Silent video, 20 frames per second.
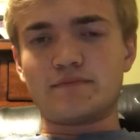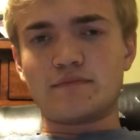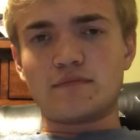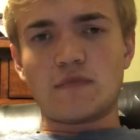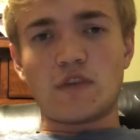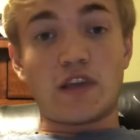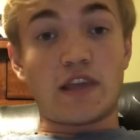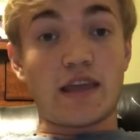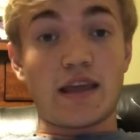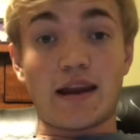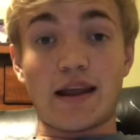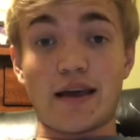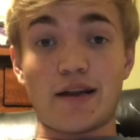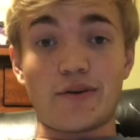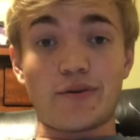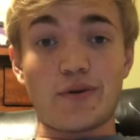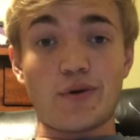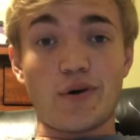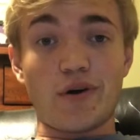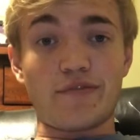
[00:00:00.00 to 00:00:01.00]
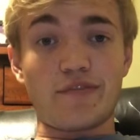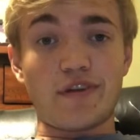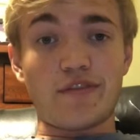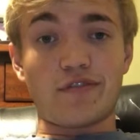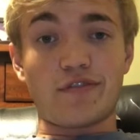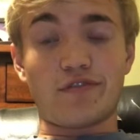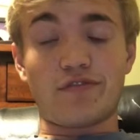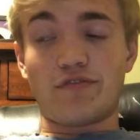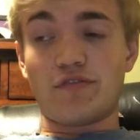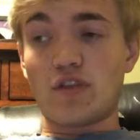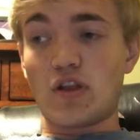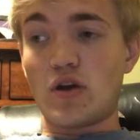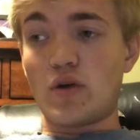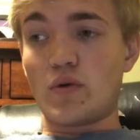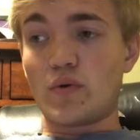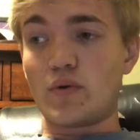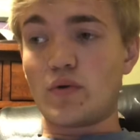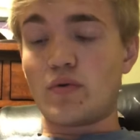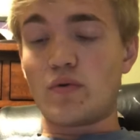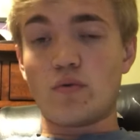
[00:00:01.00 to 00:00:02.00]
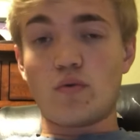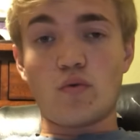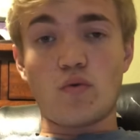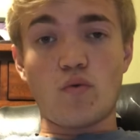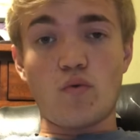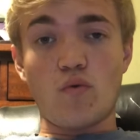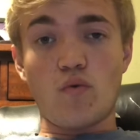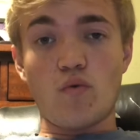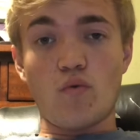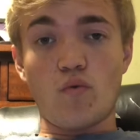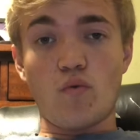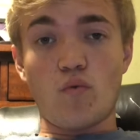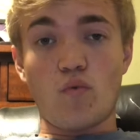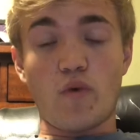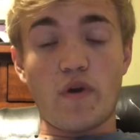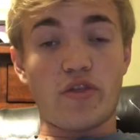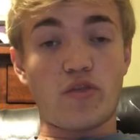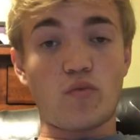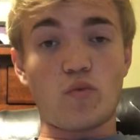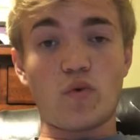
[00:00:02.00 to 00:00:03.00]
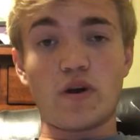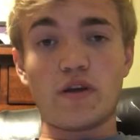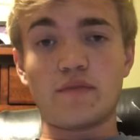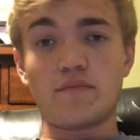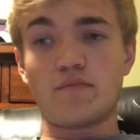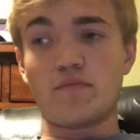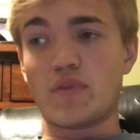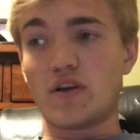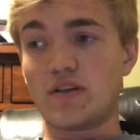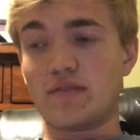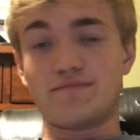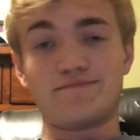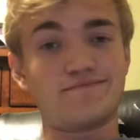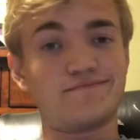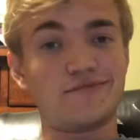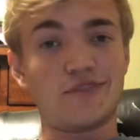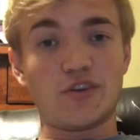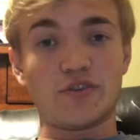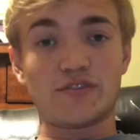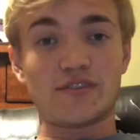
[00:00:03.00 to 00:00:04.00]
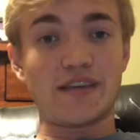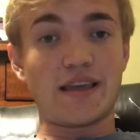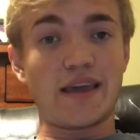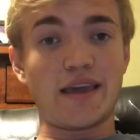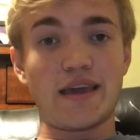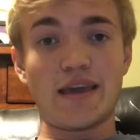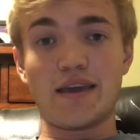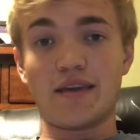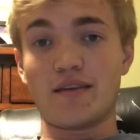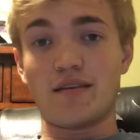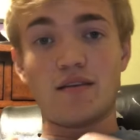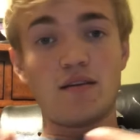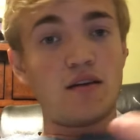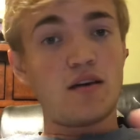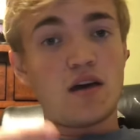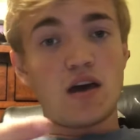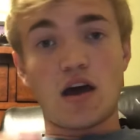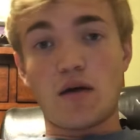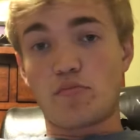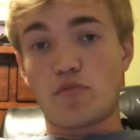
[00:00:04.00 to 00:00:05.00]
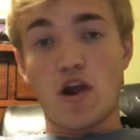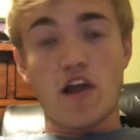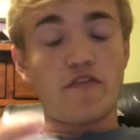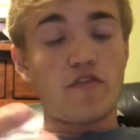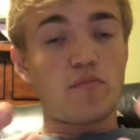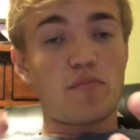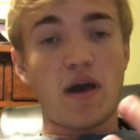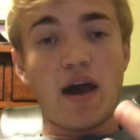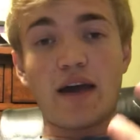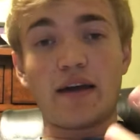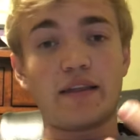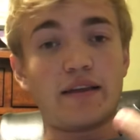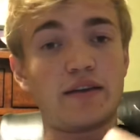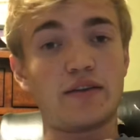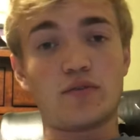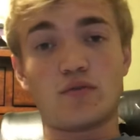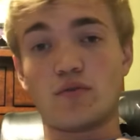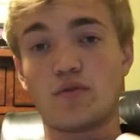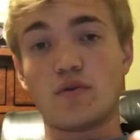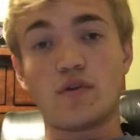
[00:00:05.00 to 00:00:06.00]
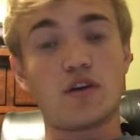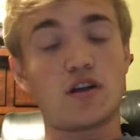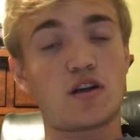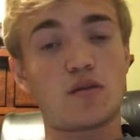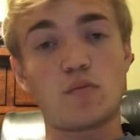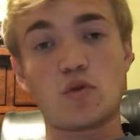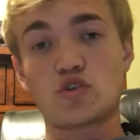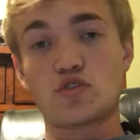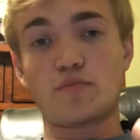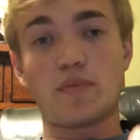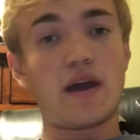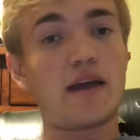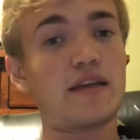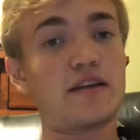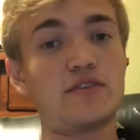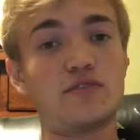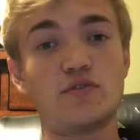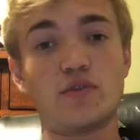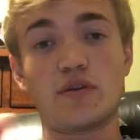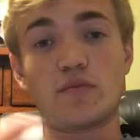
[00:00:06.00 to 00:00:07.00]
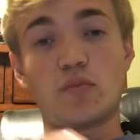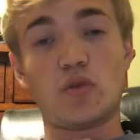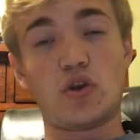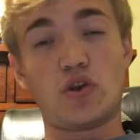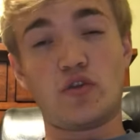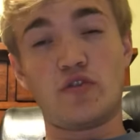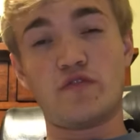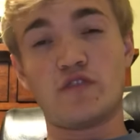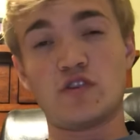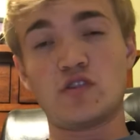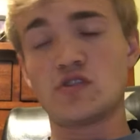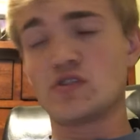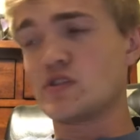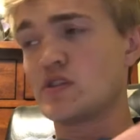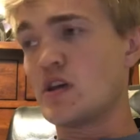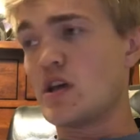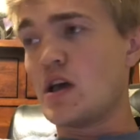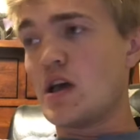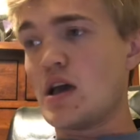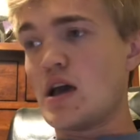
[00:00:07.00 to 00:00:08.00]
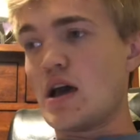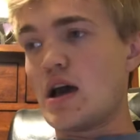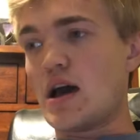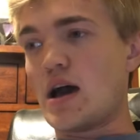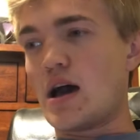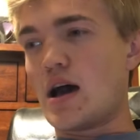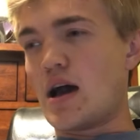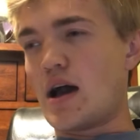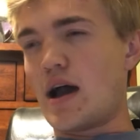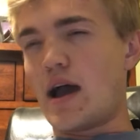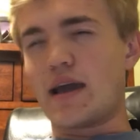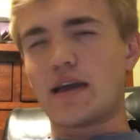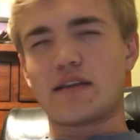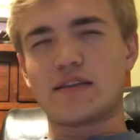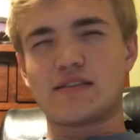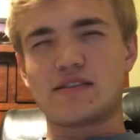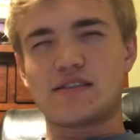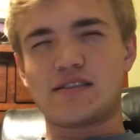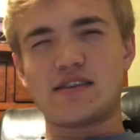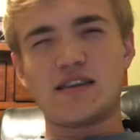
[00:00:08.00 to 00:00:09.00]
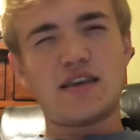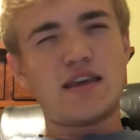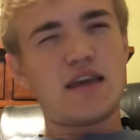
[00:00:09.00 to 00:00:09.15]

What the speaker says: Again, I don't know, I've never flown with one, but saying a private pilot or a commercial pilot doing maneuvers, I could see